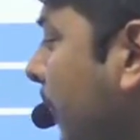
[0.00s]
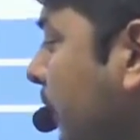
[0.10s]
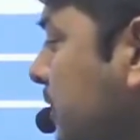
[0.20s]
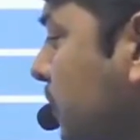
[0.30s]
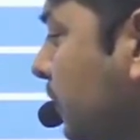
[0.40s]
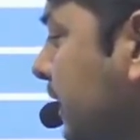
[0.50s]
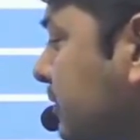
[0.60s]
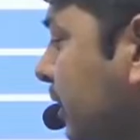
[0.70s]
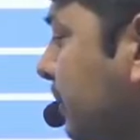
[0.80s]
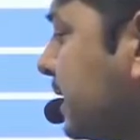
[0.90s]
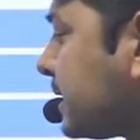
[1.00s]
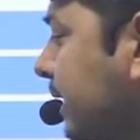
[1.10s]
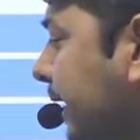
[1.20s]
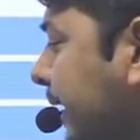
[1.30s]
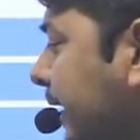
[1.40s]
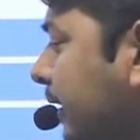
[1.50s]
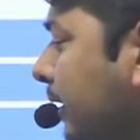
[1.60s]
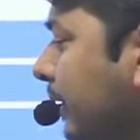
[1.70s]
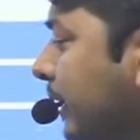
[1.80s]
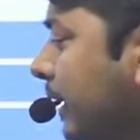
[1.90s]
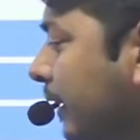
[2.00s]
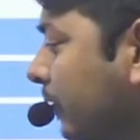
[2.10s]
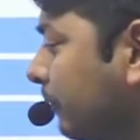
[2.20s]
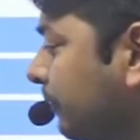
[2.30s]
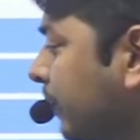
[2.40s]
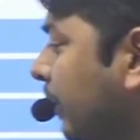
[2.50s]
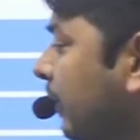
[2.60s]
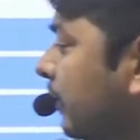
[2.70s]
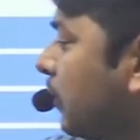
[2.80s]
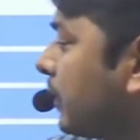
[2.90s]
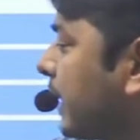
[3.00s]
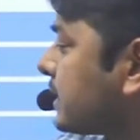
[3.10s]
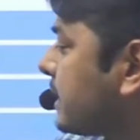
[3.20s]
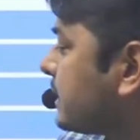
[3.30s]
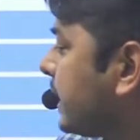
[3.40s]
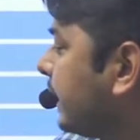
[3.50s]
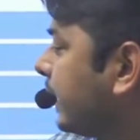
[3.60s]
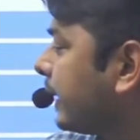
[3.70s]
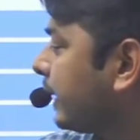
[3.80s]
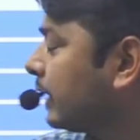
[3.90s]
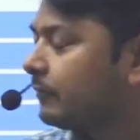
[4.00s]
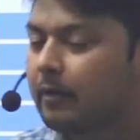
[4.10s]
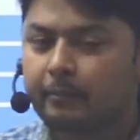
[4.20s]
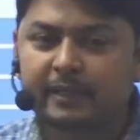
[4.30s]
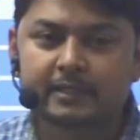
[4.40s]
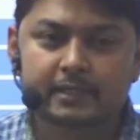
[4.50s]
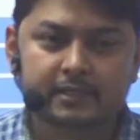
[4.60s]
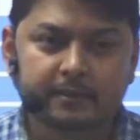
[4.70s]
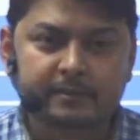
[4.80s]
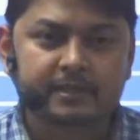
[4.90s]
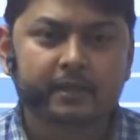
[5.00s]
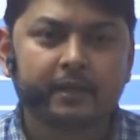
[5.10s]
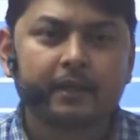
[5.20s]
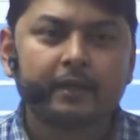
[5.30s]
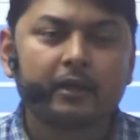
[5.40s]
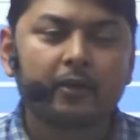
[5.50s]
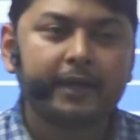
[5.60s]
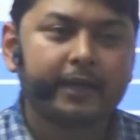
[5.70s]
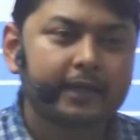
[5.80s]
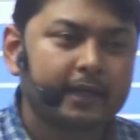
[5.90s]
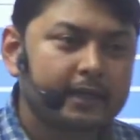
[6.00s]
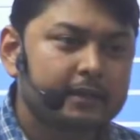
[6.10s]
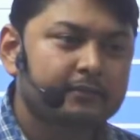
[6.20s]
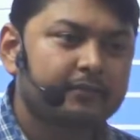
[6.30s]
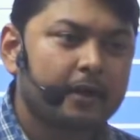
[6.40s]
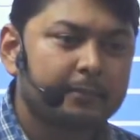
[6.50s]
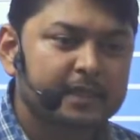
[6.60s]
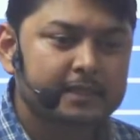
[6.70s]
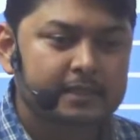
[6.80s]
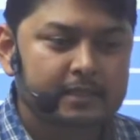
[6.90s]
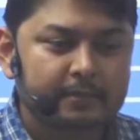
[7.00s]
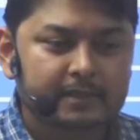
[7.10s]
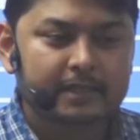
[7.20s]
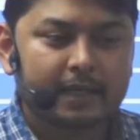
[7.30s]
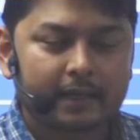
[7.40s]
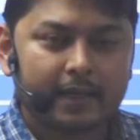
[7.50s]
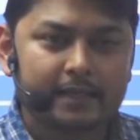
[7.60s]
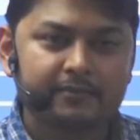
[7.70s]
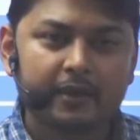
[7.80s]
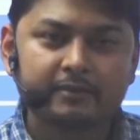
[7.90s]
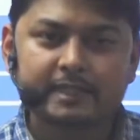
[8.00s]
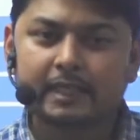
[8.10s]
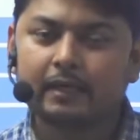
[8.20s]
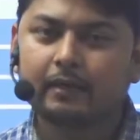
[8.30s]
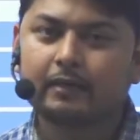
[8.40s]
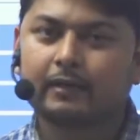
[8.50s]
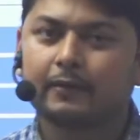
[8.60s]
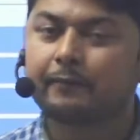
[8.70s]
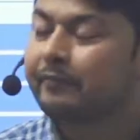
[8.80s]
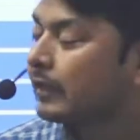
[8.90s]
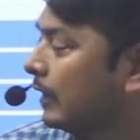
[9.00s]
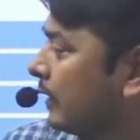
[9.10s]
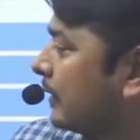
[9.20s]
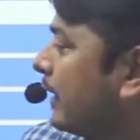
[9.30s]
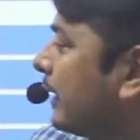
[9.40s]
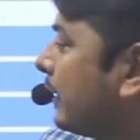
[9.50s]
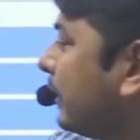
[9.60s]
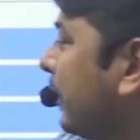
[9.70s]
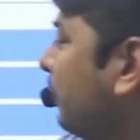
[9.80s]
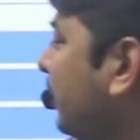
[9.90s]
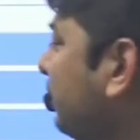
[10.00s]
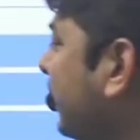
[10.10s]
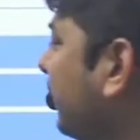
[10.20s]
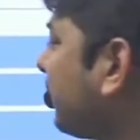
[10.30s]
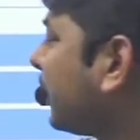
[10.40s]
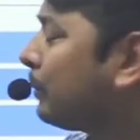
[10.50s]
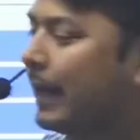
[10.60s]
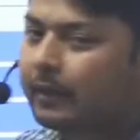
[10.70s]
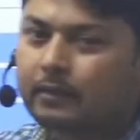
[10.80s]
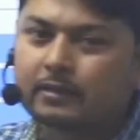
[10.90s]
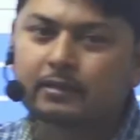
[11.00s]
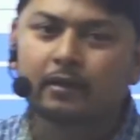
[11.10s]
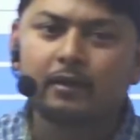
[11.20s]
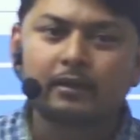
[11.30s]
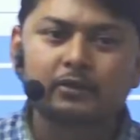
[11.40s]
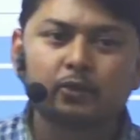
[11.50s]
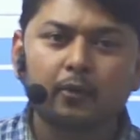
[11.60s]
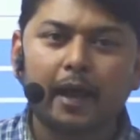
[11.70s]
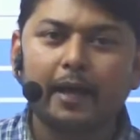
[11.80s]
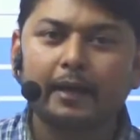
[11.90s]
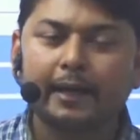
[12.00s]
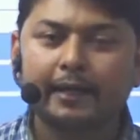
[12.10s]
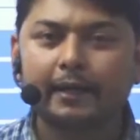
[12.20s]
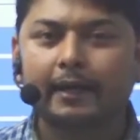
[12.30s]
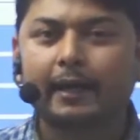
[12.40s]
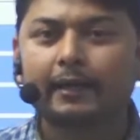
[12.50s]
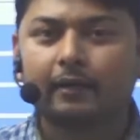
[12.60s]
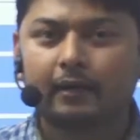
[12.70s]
So this will be studying in detail. Now next is integrated farming systems. Now integrated farming systems, as we have seen earlier, that there will be different patterns. So I integrate